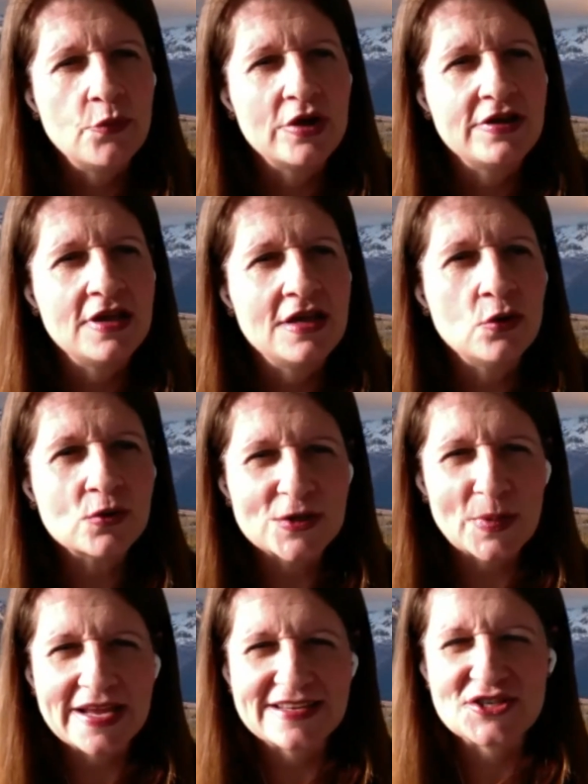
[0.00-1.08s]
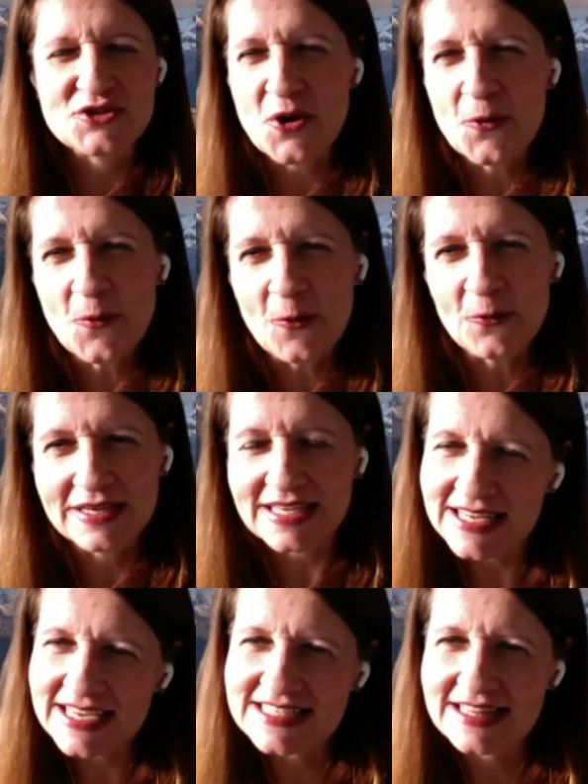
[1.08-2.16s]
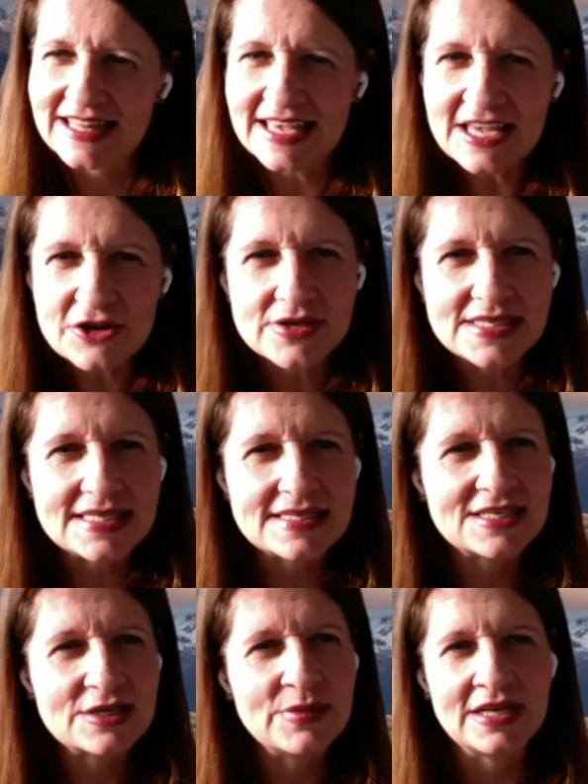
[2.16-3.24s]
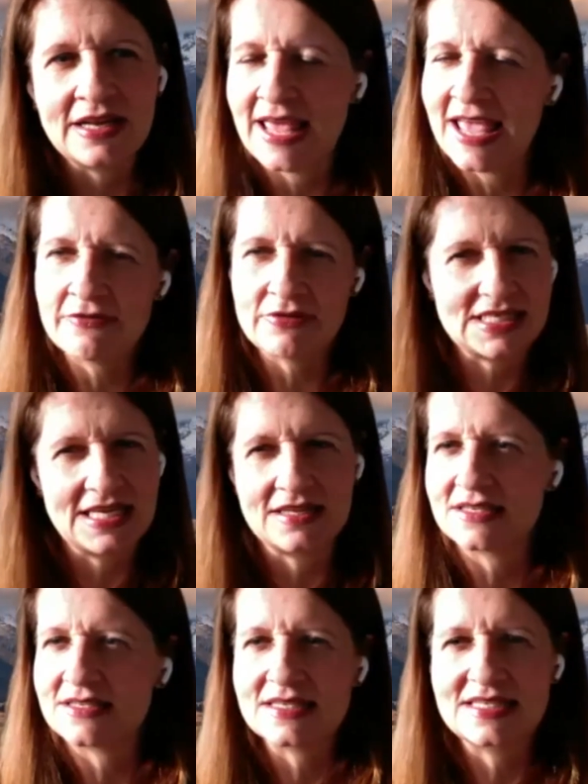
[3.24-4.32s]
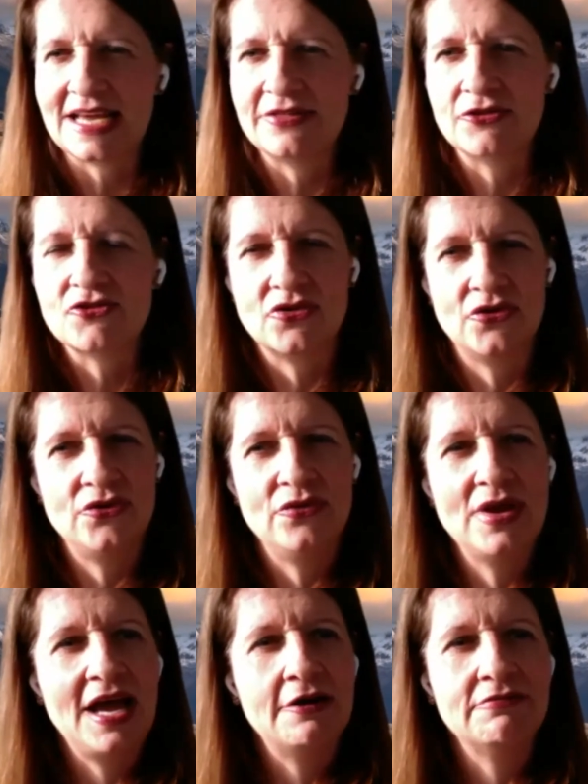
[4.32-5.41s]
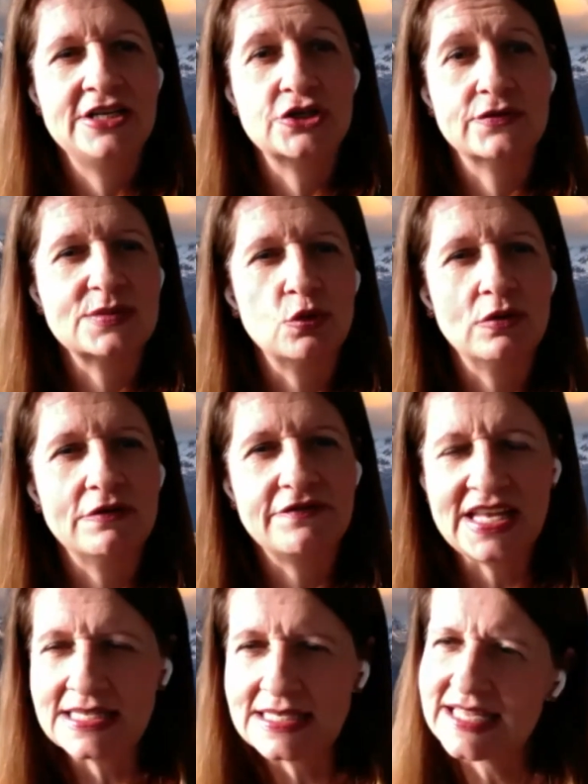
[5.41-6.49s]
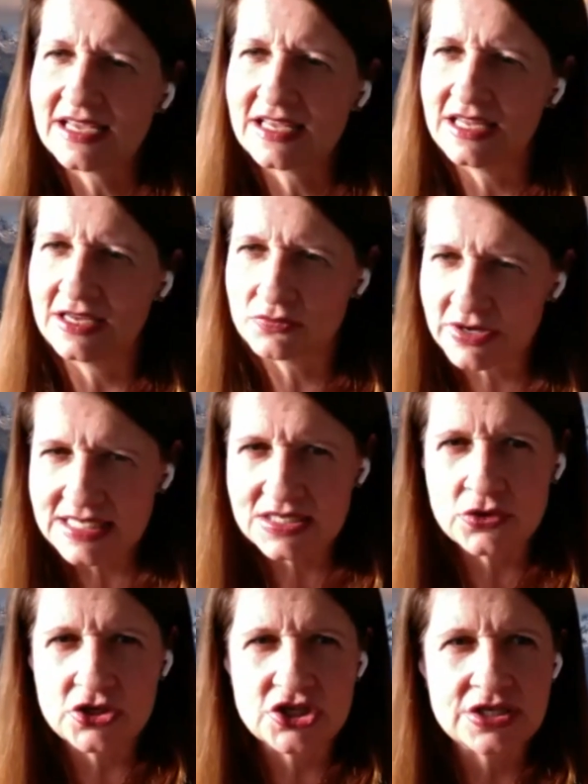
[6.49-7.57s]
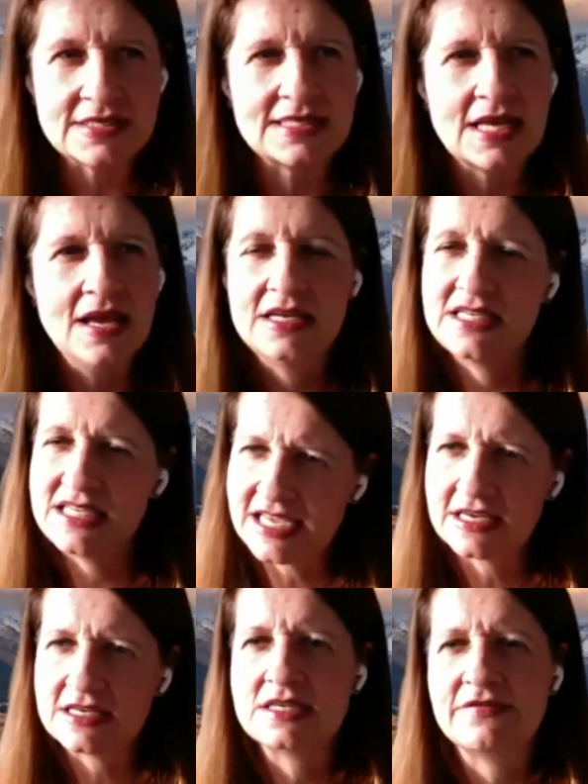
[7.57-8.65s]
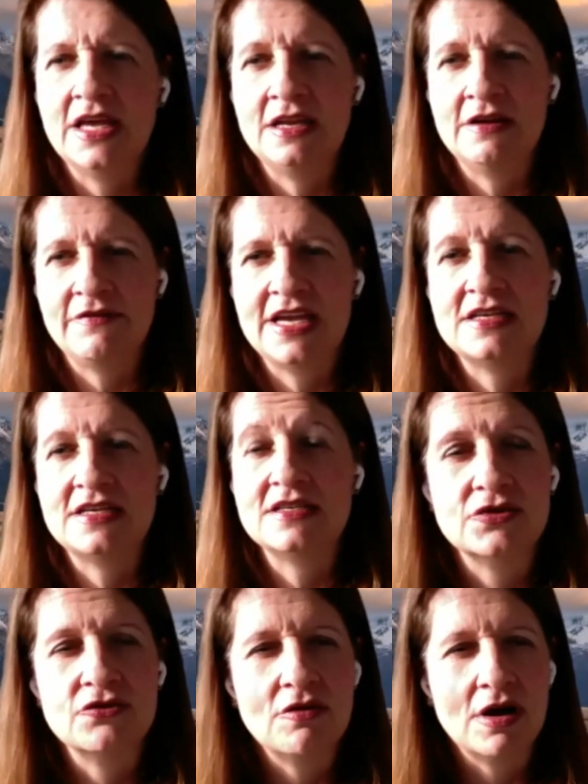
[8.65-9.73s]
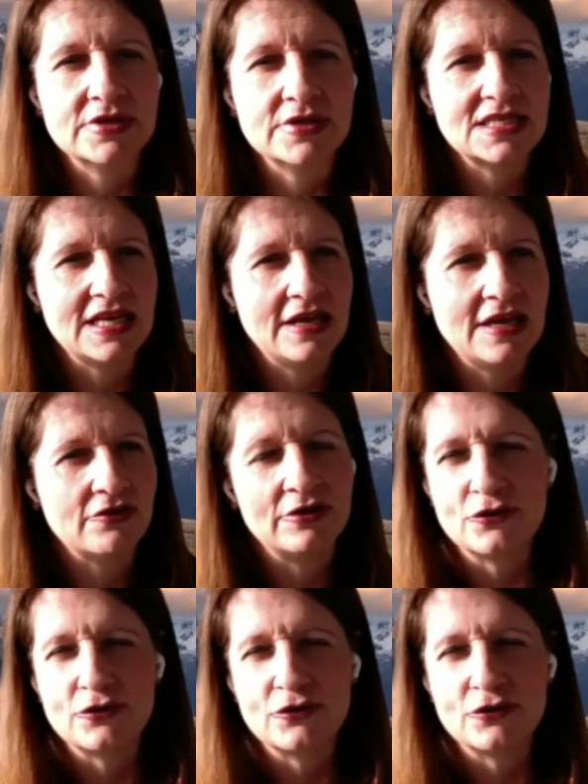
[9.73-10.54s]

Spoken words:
We also play a strong role in connecting the ecosystem, and in AgriTech, this is done through a range of small events that connect researchers, tech innovators and growers together.